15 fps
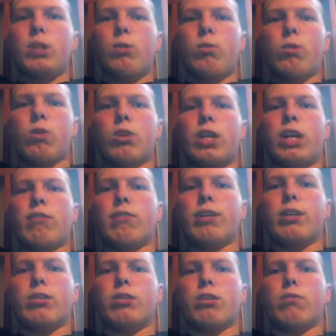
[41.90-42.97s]
we're going to have
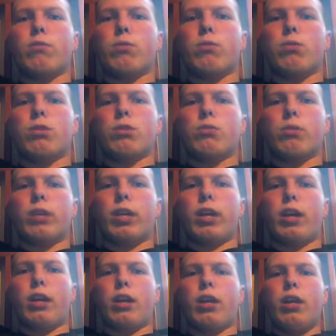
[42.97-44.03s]
airsoft for this
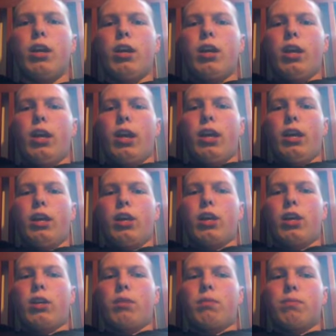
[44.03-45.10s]
weekend, and
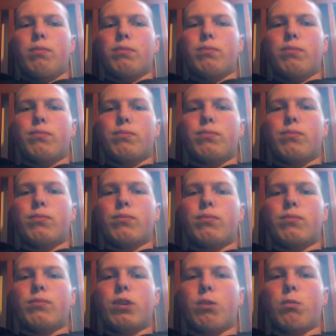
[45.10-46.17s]

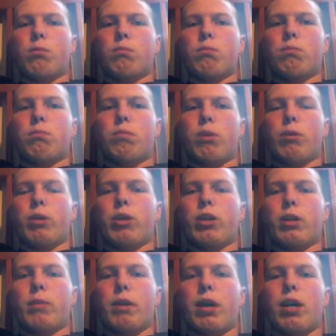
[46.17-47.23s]
I'm probably going to
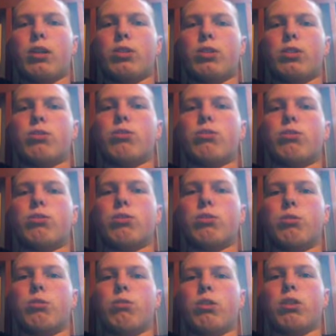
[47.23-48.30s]
get my sister
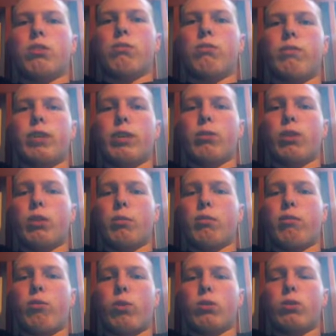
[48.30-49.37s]
to videotape it
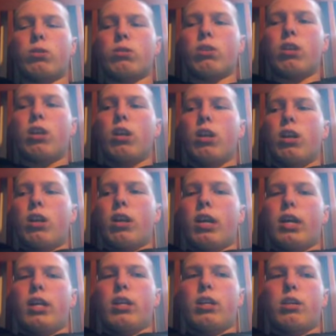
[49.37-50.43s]
for us,
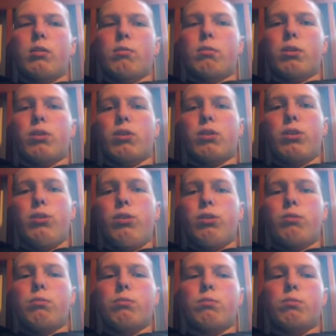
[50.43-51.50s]
and put it on
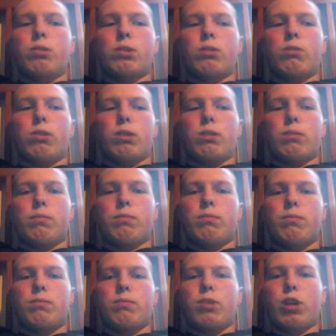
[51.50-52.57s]
YouTube, so
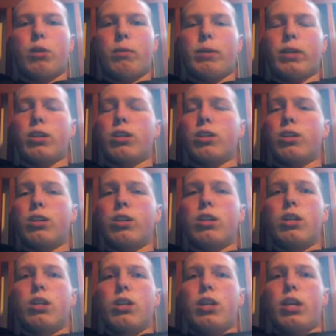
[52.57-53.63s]
that'll be good.
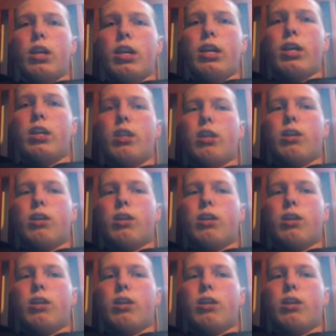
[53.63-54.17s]
And